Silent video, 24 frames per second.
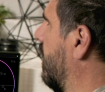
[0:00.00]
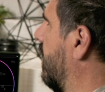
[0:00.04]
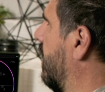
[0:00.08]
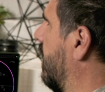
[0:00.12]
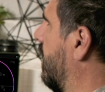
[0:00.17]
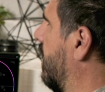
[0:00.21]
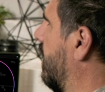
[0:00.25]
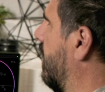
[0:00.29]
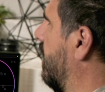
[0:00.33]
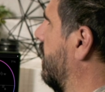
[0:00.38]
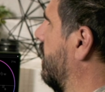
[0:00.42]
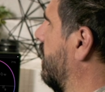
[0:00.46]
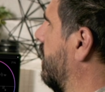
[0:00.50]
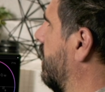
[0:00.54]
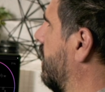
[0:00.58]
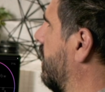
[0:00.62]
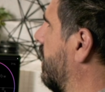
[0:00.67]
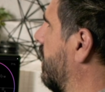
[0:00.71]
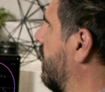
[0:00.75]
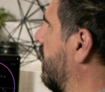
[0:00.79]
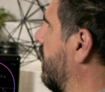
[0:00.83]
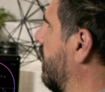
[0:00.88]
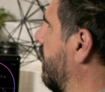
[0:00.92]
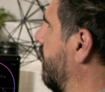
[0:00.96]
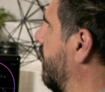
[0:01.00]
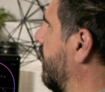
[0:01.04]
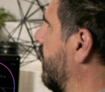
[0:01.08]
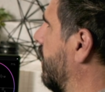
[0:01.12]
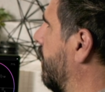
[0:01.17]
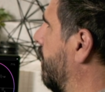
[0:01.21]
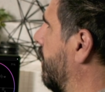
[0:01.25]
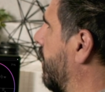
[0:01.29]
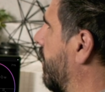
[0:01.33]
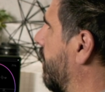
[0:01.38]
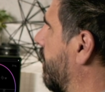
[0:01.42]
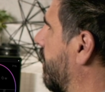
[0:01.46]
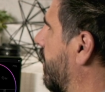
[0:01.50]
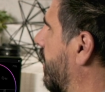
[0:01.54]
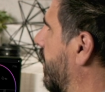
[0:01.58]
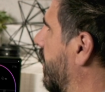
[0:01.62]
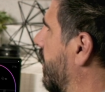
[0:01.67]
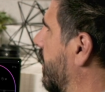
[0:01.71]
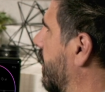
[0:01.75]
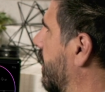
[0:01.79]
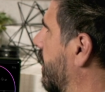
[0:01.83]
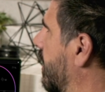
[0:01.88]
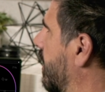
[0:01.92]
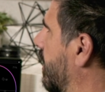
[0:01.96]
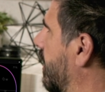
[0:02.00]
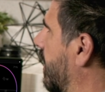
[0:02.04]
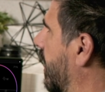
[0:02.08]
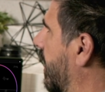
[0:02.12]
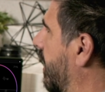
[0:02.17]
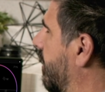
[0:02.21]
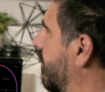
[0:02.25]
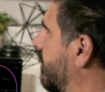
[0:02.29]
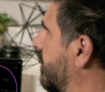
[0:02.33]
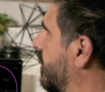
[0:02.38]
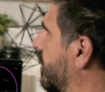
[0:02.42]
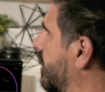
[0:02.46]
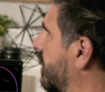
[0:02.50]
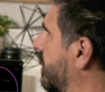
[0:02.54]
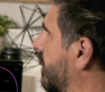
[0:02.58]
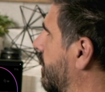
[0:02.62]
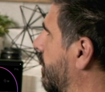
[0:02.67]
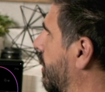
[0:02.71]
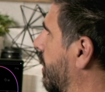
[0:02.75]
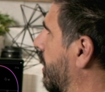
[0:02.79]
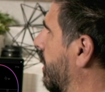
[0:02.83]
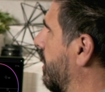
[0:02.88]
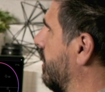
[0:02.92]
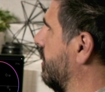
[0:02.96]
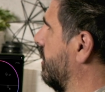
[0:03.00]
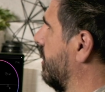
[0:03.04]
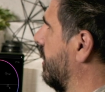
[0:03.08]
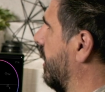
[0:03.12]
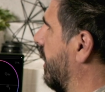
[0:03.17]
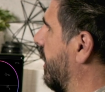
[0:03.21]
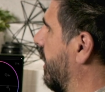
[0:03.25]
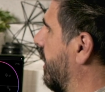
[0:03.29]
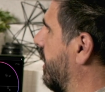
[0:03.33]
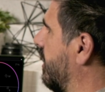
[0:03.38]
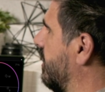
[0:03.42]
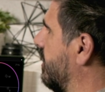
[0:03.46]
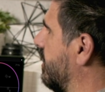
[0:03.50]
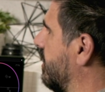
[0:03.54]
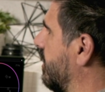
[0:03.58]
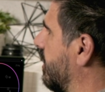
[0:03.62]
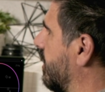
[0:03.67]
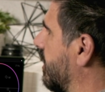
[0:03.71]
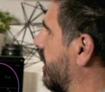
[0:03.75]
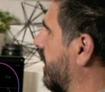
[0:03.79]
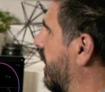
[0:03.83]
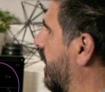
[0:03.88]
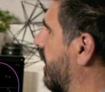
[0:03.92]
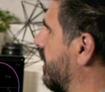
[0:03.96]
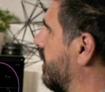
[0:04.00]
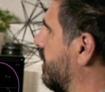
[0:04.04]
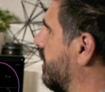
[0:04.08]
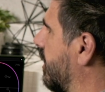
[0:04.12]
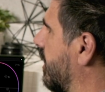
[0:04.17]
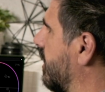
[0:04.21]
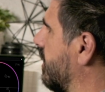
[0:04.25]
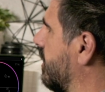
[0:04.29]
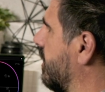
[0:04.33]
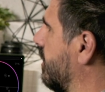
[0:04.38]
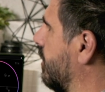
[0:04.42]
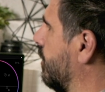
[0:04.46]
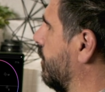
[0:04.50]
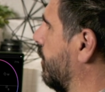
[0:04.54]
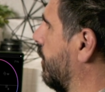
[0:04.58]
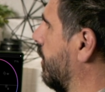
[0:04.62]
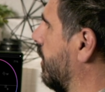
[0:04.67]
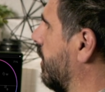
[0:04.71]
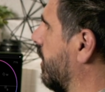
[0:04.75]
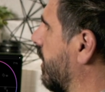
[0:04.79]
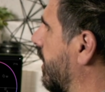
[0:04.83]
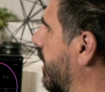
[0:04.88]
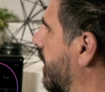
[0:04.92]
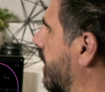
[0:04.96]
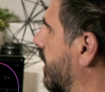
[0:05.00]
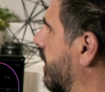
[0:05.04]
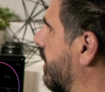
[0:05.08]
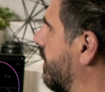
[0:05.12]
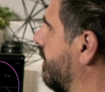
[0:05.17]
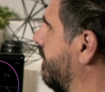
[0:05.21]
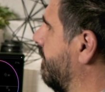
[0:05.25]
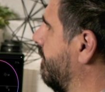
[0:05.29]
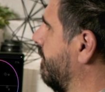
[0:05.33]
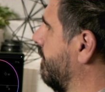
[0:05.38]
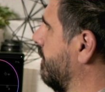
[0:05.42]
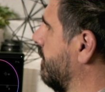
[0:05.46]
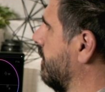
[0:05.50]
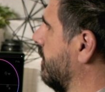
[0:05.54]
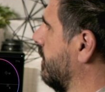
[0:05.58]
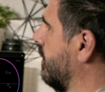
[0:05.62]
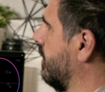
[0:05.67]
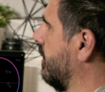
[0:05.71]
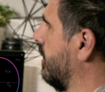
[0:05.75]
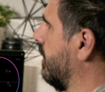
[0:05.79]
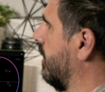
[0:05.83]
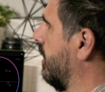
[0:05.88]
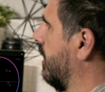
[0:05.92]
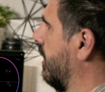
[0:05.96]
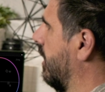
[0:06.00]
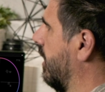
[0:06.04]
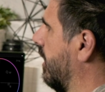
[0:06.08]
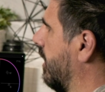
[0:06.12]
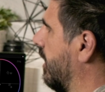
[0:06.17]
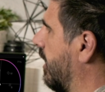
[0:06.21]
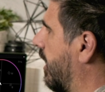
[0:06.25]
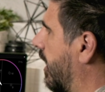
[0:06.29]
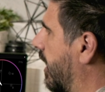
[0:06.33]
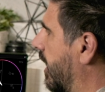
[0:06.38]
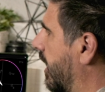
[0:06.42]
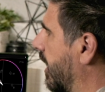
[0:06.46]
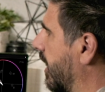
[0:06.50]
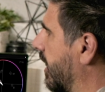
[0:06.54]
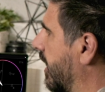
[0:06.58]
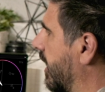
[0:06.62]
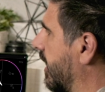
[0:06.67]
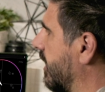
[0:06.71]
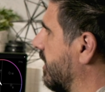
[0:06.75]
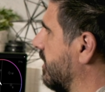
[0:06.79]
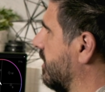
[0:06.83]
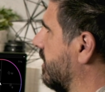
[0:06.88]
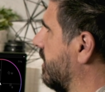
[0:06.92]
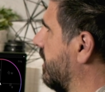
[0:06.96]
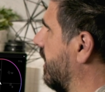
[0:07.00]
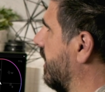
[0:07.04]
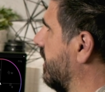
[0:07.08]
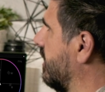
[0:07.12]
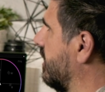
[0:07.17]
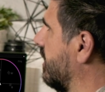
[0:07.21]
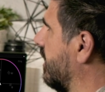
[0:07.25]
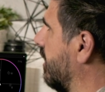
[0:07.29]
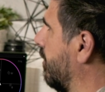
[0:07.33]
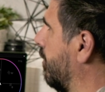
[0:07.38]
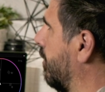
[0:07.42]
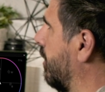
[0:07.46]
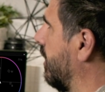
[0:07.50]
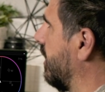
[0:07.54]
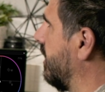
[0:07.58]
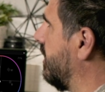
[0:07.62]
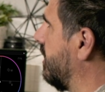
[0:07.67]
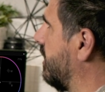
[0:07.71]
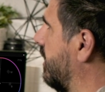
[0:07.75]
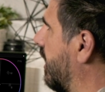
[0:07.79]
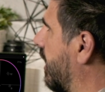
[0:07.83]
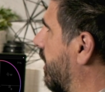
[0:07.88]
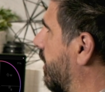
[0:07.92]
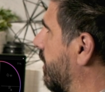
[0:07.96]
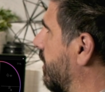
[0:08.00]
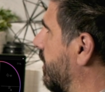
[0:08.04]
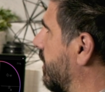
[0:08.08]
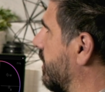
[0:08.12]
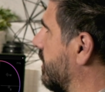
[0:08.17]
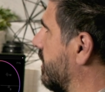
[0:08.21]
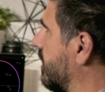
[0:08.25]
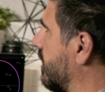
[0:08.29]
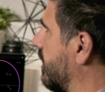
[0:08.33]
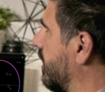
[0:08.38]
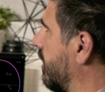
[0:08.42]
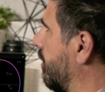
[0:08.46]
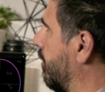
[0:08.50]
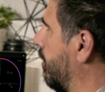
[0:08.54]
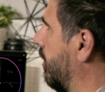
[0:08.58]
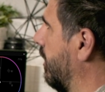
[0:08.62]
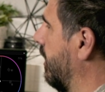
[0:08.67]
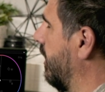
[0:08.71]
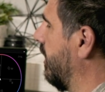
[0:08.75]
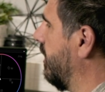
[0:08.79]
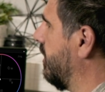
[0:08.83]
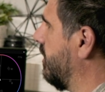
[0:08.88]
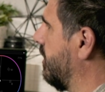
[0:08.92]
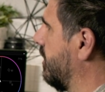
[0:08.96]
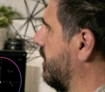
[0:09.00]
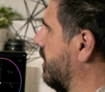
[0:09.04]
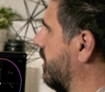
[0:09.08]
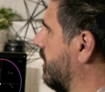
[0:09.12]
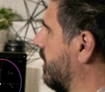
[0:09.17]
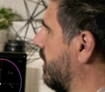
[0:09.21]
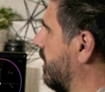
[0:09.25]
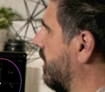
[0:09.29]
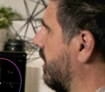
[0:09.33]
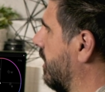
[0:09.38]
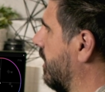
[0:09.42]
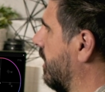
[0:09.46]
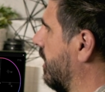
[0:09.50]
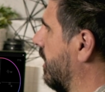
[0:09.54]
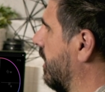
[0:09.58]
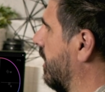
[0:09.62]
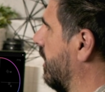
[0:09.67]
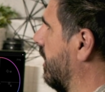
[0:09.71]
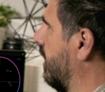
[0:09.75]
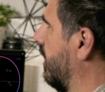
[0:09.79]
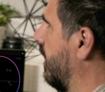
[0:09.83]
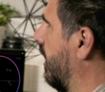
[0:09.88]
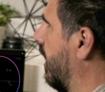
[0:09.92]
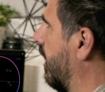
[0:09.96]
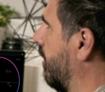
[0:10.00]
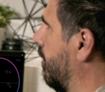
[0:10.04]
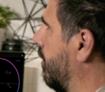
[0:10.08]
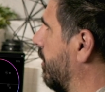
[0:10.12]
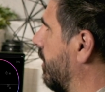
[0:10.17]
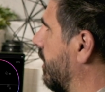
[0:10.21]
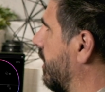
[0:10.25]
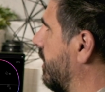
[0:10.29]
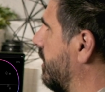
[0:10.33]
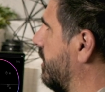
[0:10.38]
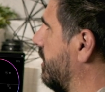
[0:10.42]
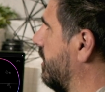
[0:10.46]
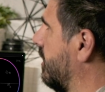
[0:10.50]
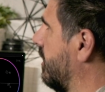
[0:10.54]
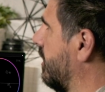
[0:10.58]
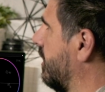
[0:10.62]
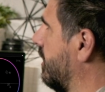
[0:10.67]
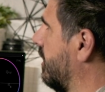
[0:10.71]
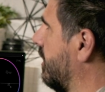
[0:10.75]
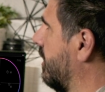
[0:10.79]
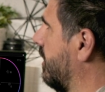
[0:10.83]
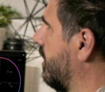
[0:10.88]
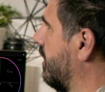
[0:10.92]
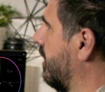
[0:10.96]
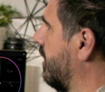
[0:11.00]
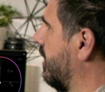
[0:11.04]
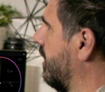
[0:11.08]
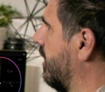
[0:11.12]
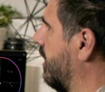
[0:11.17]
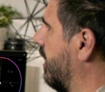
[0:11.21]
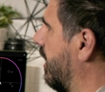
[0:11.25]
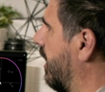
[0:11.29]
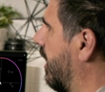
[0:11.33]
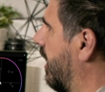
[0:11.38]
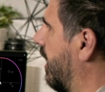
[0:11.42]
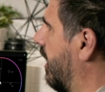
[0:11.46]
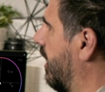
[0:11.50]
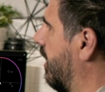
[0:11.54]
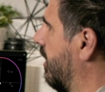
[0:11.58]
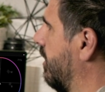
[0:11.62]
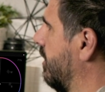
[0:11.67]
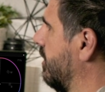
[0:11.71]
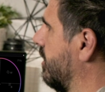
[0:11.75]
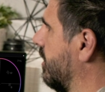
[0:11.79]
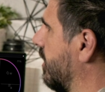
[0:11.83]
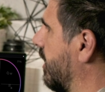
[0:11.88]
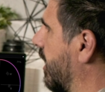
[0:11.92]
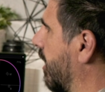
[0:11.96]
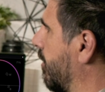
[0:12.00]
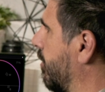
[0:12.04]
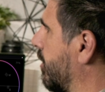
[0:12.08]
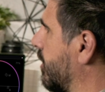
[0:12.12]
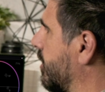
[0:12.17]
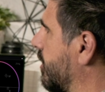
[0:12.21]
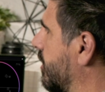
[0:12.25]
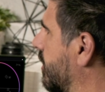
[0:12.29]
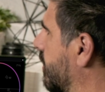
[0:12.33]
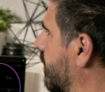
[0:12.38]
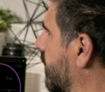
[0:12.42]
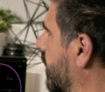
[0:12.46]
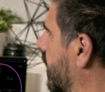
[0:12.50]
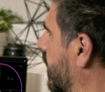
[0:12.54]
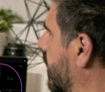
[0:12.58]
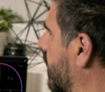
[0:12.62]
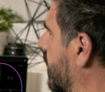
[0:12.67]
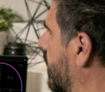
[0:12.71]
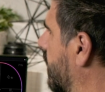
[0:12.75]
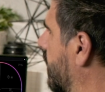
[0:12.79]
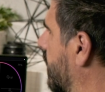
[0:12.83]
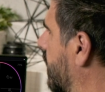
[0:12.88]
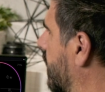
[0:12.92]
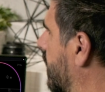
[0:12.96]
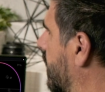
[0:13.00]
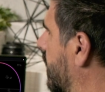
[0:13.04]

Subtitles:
If you come to the right, left, so that as your contrast is working, things get bleached out. You can see bleached, not bleached. So that preserve color.